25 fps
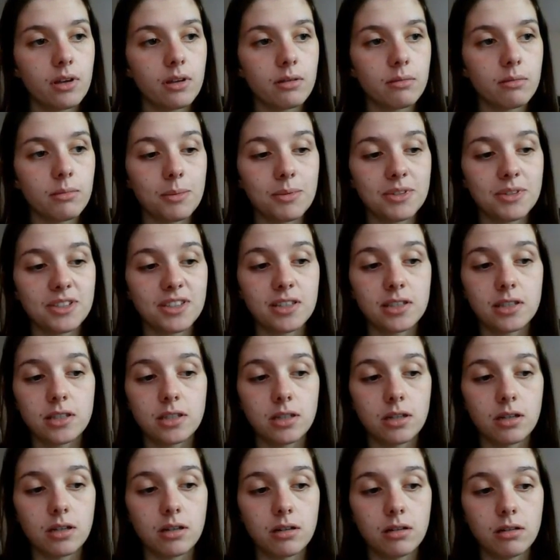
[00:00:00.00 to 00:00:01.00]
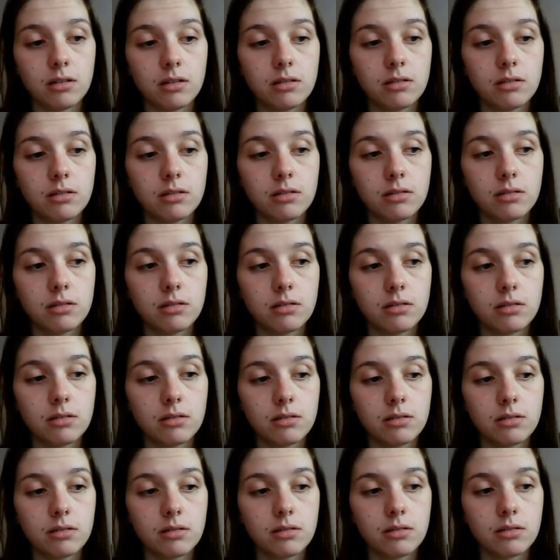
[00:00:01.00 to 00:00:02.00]
my sister
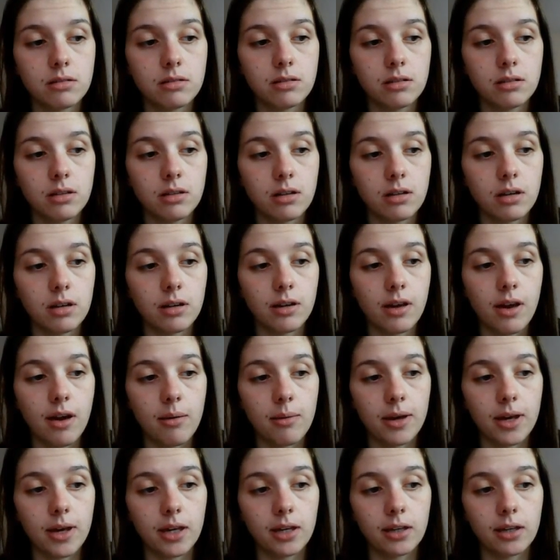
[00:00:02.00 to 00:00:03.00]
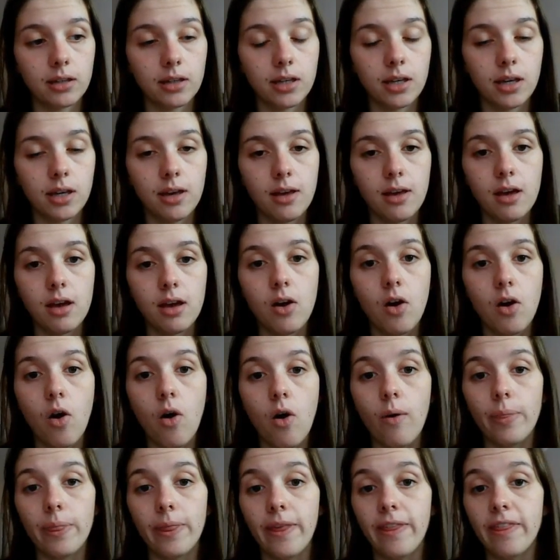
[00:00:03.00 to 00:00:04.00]
are going
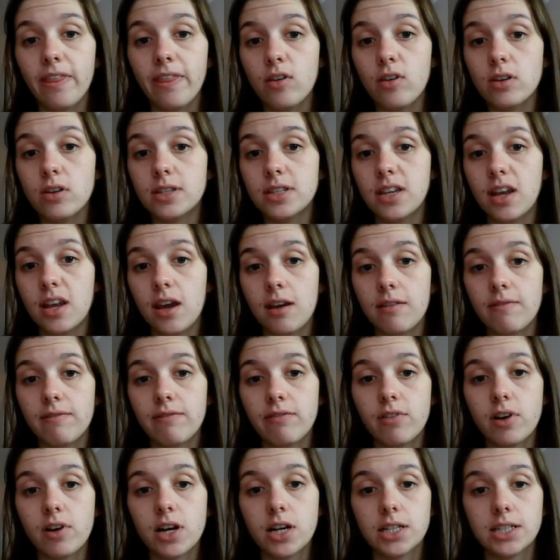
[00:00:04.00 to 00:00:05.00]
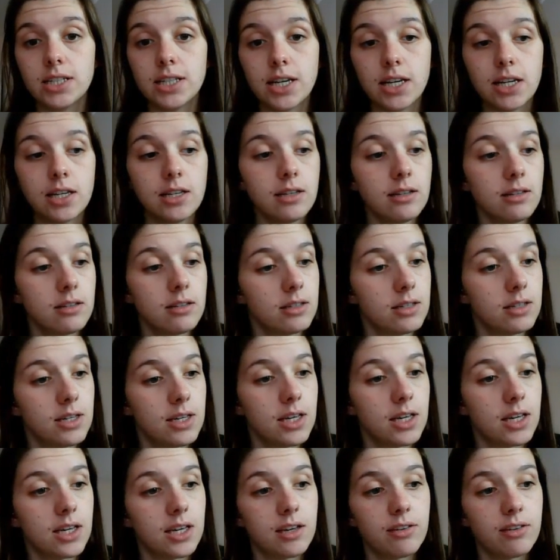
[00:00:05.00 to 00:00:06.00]
on the Thursday and Friday,
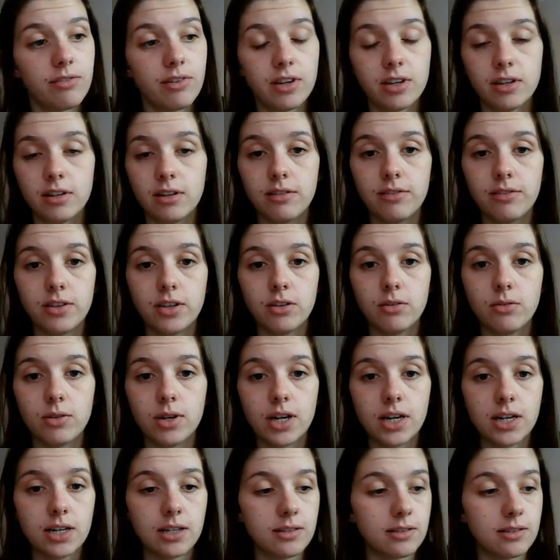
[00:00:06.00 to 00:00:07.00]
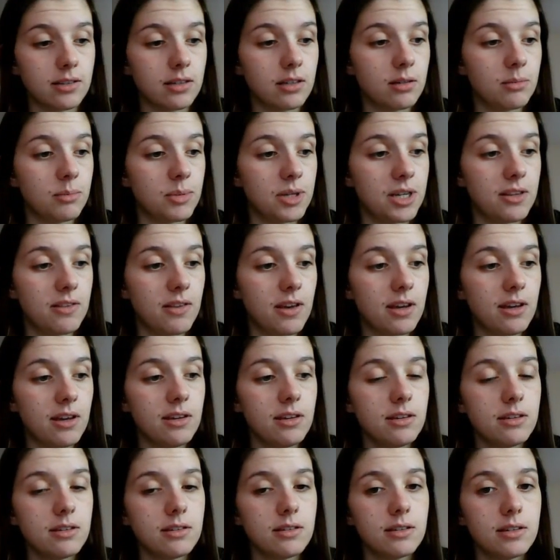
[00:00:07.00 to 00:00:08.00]
if any of you guys are going to be there,
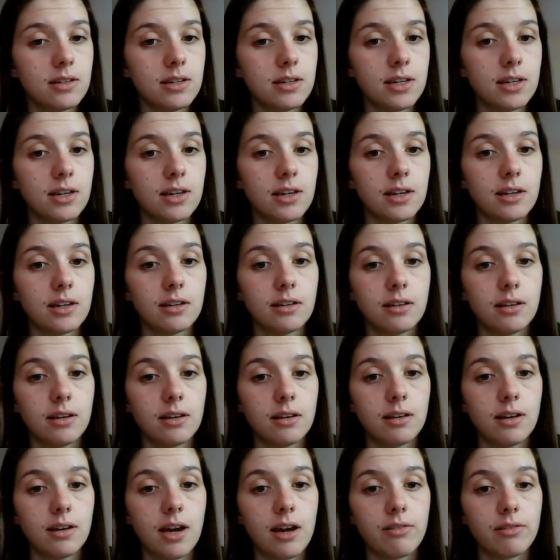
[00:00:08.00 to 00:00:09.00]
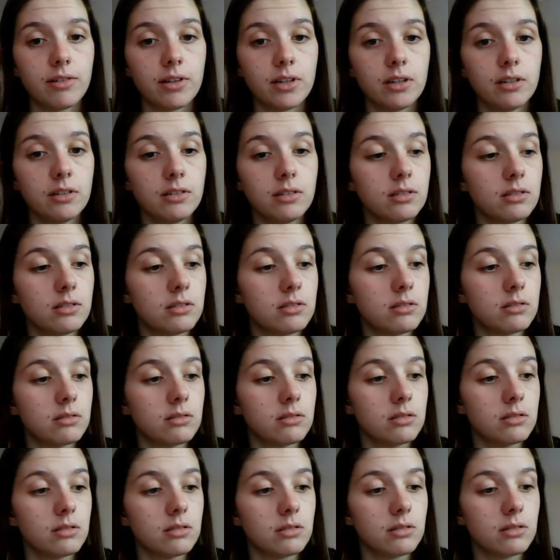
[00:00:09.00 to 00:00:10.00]
in Harrogate,
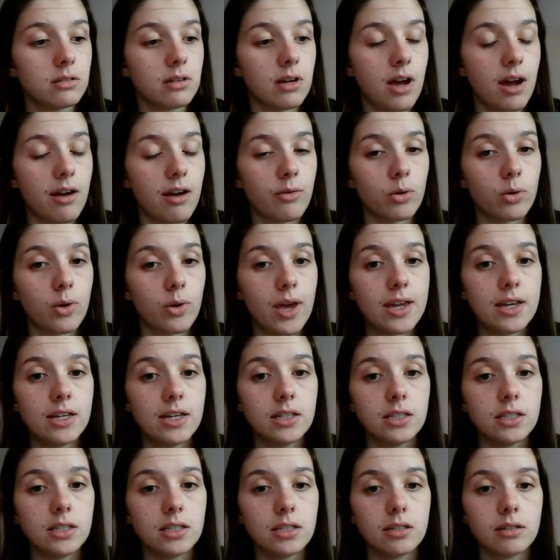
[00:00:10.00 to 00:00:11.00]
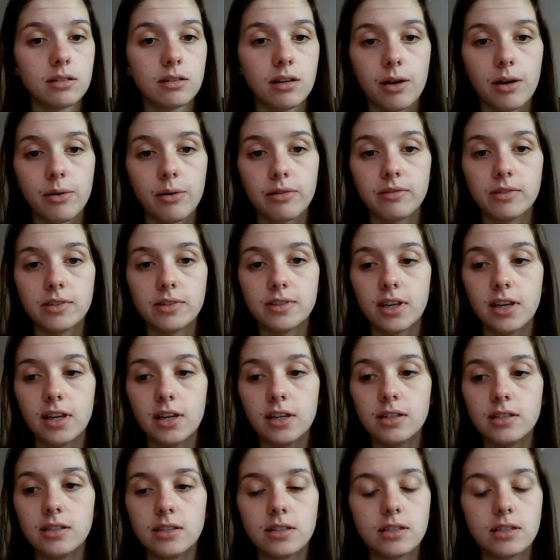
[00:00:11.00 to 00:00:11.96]
however you say